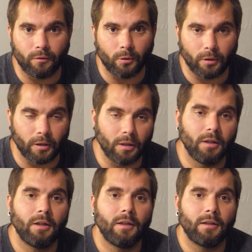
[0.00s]
Florida,
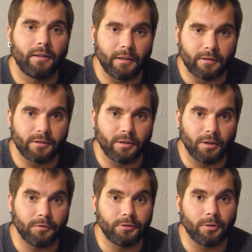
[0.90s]
get
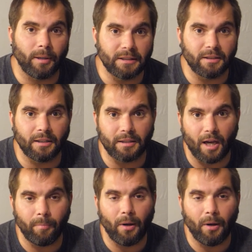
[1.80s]
yourself some SNS High